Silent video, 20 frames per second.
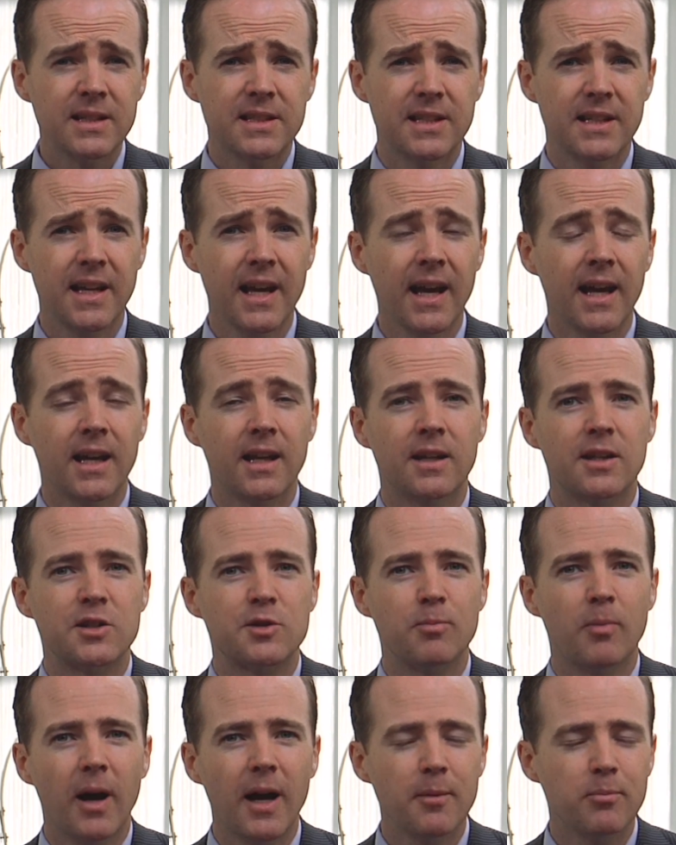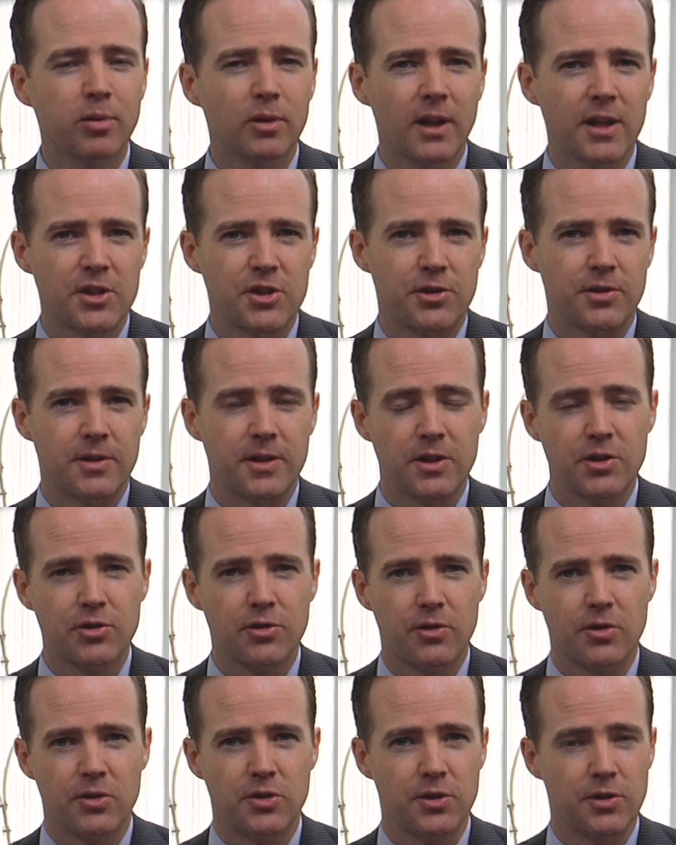Today, it is my pleasure to
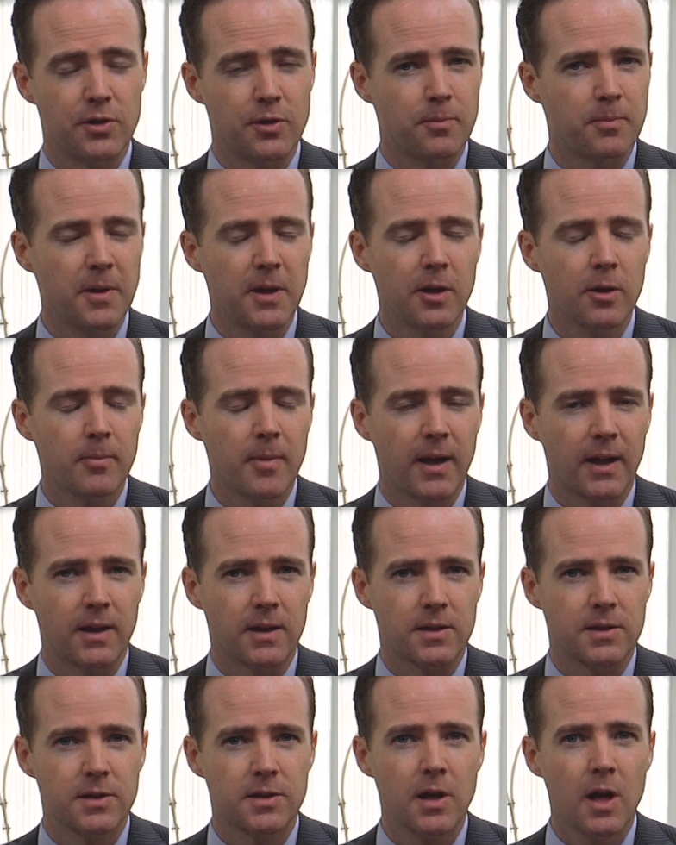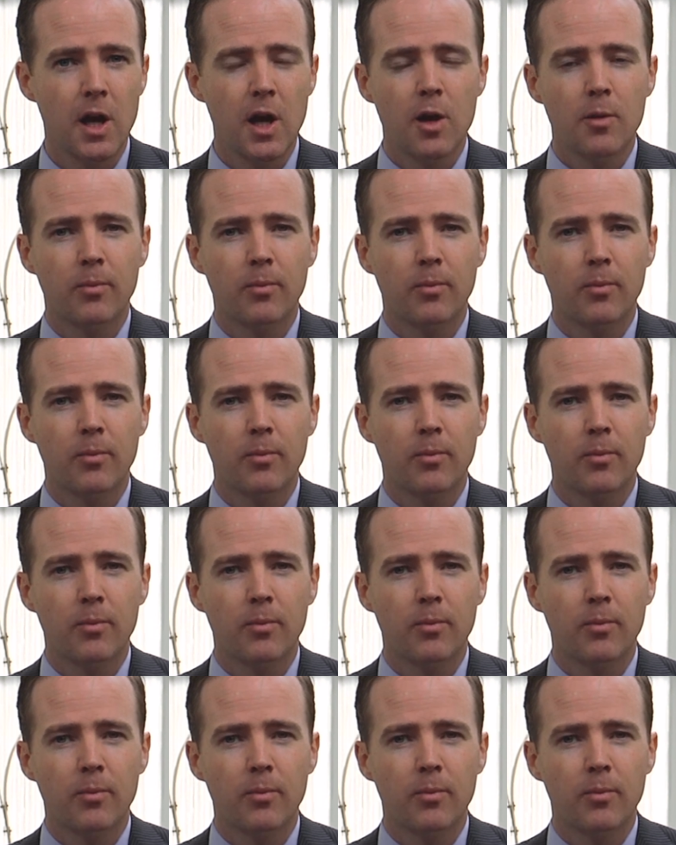introduce you to Peter Menkes,